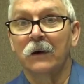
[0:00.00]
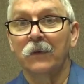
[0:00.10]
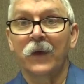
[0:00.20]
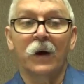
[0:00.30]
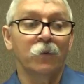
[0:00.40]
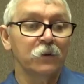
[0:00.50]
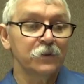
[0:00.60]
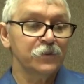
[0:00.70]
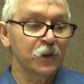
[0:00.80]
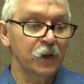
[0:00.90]
That
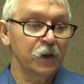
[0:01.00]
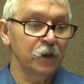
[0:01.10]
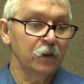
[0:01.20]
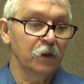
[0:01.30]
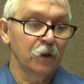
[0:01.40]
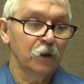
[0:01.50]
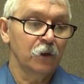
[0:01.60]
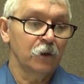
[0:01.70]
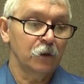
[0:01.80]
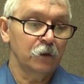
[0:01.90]
was a
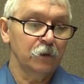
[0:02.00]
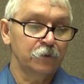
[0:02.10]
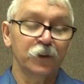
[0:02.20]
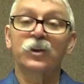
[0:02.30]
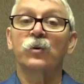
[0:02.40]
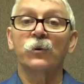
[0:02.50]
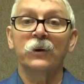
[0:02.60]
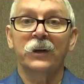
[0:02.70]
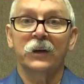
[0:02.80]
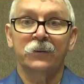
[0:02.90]
uh,
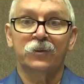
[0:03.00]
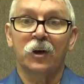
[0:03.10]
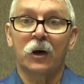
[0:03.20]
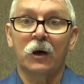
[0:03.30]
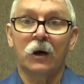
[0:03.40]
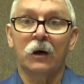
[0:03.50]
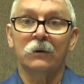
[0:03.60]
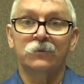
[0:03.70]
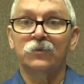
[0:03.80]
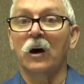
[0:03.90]
decree, a ta
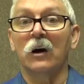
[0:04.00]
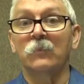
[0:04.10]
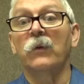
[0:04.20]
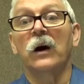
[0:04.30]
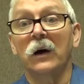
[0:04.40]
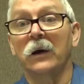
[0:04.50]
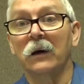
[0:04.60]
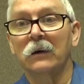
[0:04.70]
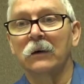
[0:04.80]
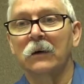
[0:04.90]

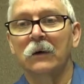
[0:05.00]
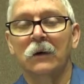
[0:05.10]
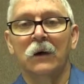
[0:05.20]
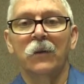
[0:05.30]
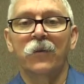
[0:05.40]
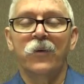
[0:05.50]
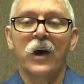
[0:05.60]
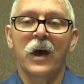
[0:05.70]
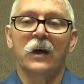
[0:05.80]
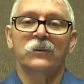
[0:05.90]
dogmata,
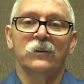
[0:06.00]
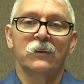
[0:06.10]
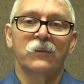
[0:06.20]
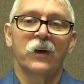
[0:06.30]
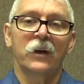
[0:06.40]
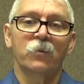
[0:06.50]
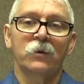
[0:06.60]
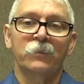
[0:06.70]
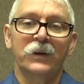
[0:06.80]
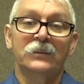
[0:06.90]
that they
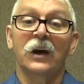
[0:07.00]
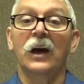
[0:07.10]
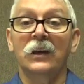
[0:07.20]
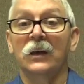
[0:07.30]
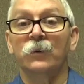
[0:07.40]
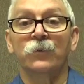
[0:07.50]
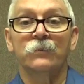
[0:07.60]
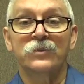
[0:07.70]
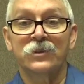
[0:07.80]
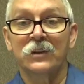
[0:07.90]
would be taking
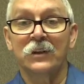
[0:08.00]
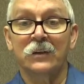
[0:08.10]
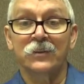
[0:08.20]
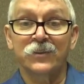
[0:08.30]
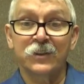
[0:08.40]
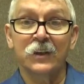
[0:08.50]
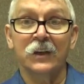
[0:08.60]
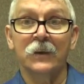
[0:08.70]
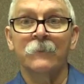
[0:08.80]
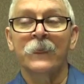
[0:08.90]
from city to
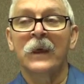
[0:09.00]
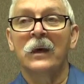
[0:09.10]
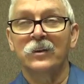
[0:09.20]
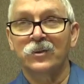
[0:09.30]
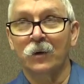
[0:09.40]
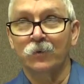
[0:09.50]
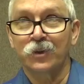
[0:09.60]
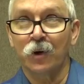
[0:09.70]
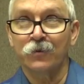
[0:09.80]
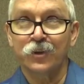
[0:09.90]
city so
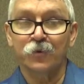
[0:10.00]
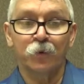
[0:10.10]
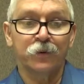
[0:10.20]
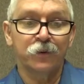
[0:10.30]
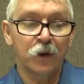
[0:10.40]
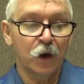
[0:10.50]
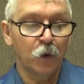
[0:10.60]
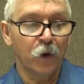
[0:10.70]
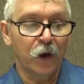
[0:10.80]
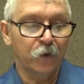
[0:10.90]
churches would
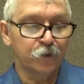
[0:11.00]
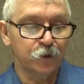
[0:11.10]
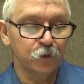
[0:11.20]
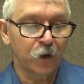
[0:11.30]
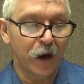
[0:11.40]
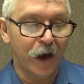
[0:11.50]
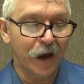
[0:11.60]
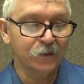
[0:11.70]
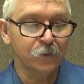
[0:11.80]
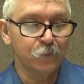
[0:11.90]
know how to
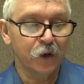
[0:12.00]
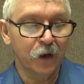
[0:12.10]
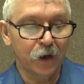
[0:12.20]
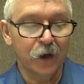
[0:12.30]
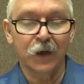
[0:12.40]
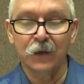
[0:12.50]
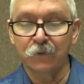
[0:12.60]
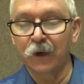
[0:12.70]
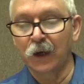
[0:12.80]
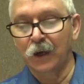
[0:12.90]
act and
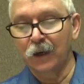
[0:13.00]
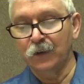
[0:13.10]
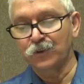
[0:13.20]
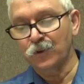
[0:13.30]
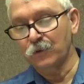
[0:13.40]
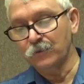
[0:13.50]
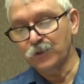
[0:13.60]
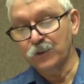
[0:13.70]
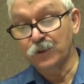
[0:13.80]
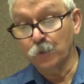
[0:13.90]
behave in certain
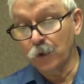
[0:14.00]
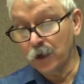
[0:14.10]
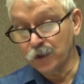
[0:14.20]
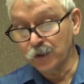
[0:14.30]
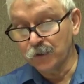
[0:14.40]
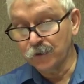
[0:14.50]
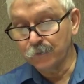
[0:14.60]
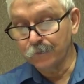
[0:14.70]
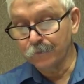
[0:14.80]
situations.